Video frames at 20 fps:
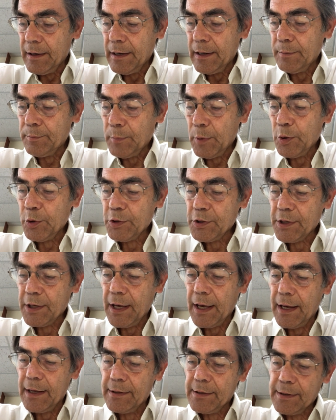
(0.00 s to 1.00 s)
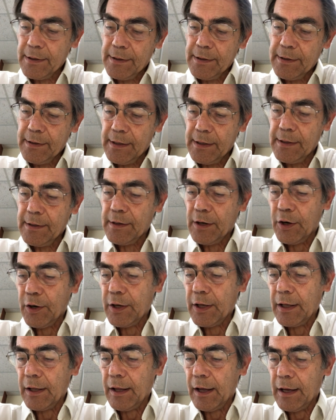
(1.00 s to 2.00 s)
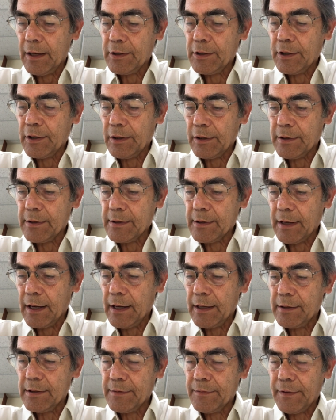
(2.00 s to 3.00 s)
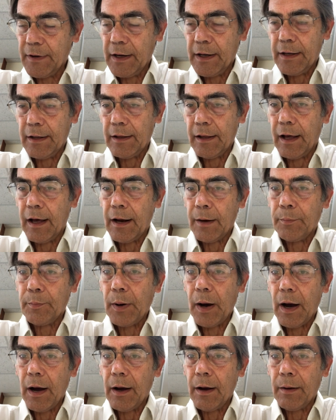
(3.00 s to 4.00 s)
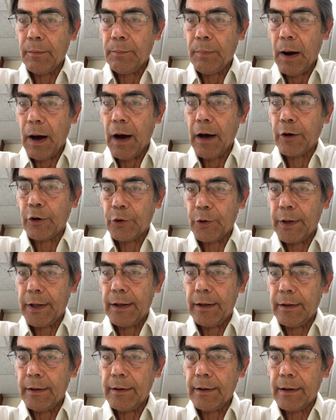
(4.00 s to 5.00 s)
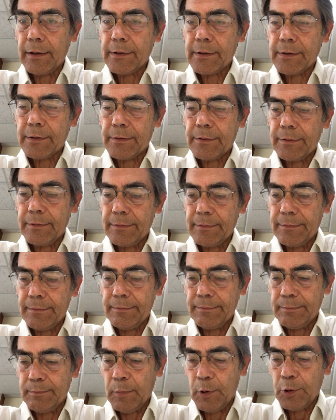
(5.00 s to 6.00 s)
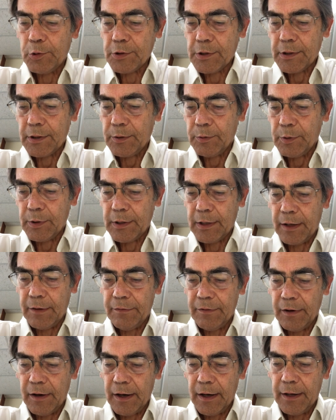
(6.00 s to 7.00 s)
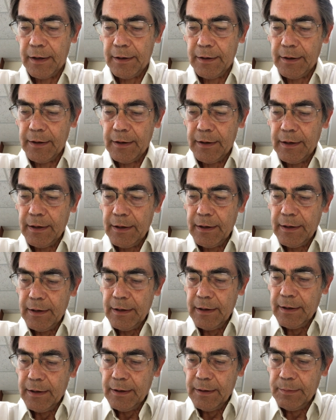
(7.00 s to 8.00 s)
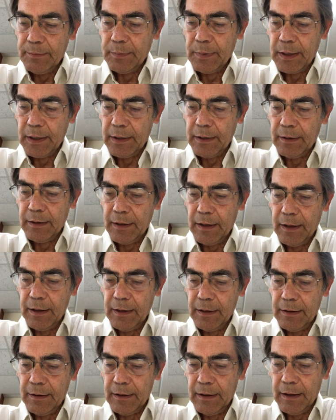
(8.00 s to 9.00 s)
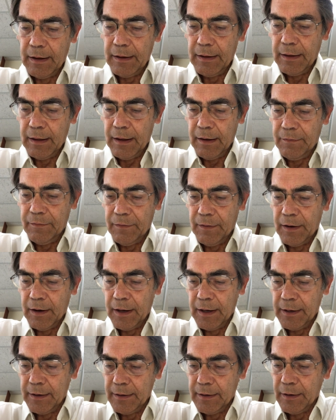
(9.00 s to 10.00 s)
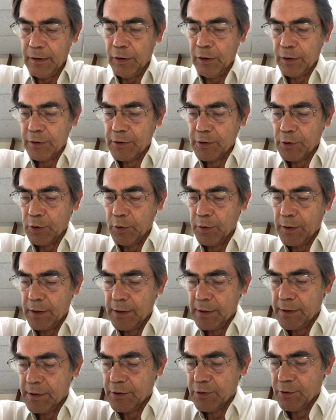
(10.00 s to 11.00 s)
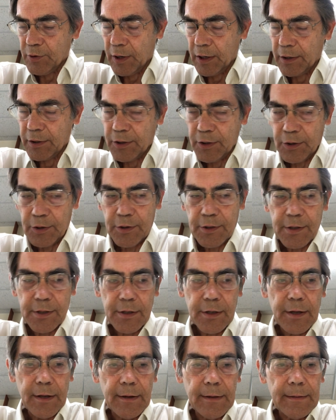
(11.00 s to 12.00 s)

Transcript: In most cases, these archaeological sites find a lot of po pottery. That's mostly what they find but they, they, they find also these structures.